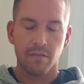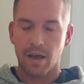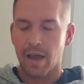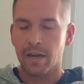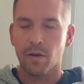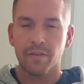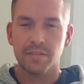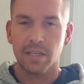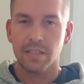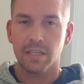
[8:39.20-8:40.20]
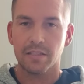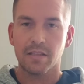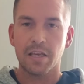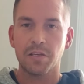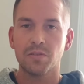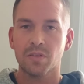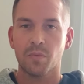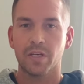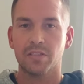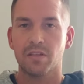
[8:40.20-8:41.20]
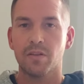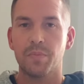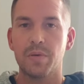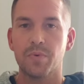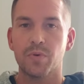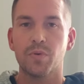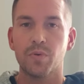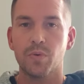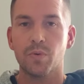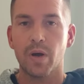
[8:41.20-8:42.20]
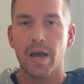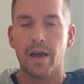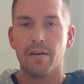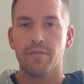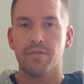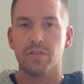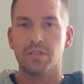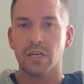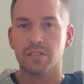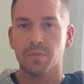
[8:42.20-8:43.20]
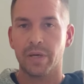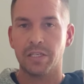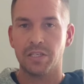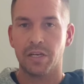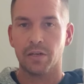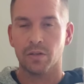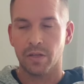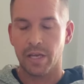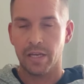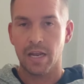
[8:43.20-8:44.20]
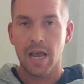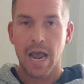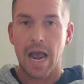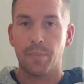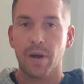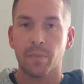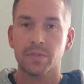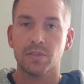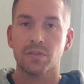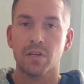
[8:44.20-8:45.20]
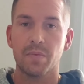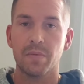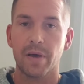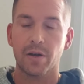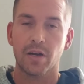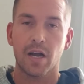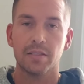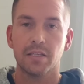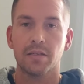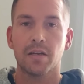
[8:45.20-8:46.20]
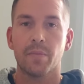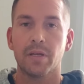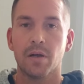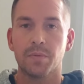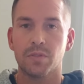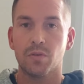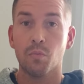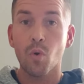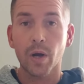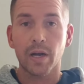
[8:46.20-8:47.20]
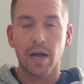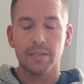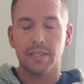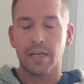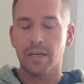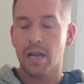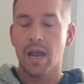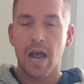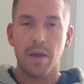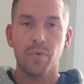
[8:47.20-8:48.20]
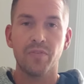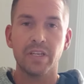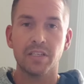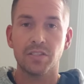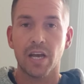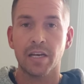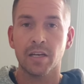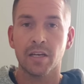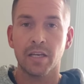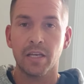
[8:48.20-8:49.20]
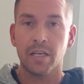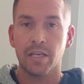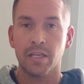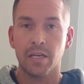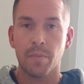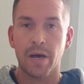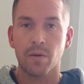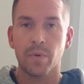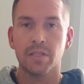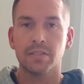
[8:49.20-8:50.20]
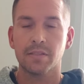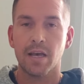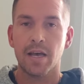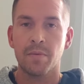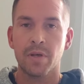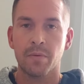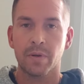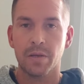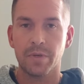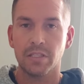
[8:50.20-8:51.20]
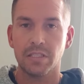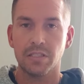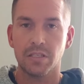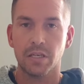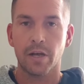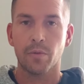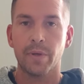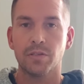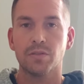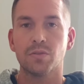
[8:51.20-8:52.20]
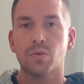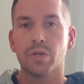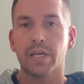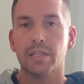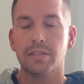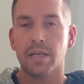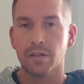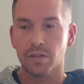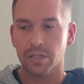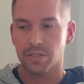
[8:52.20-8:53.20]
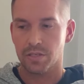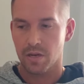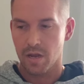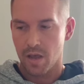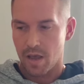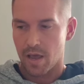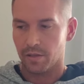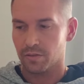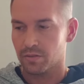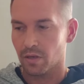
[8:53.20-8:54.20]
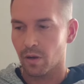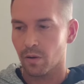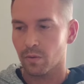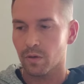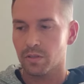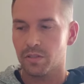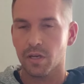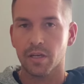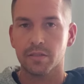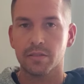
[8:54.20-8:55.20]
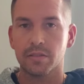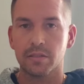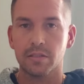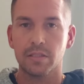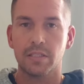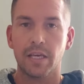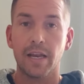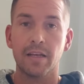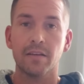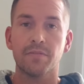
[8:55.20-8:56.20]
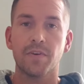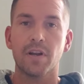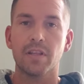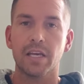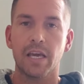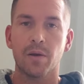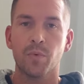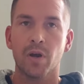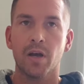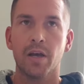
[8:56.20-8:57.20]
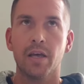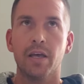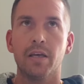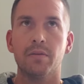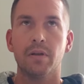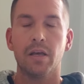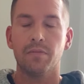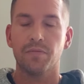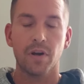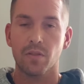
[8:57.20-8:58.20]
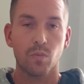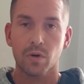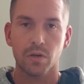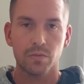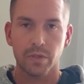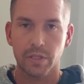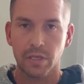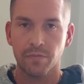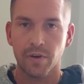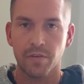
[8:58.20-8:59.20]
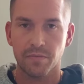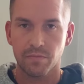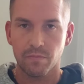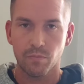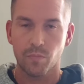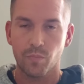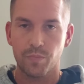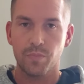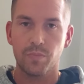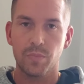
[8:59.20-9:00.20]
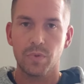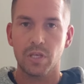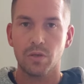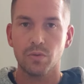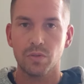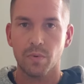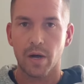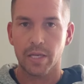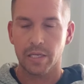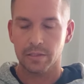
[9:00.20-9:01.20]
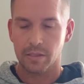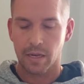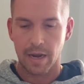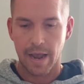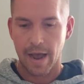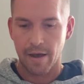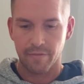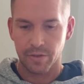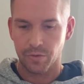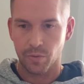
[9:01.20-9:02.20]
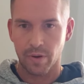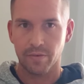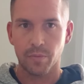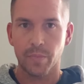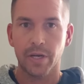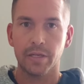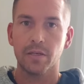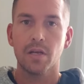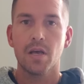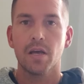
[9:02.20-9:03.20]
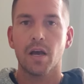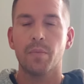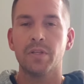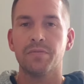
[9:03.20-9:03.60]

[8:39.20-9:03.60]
I know I've said this. Thank you so much to the people who have stuck to my channel, and I promise there's going to be better content coming up soon. More content. I'm moving to China in about a month's time, and I'm going to be teaching elementary school kids English. And so just getting in front of the camera and in front of the world, really, in front of the YouTube audience that I have and whoever might come in the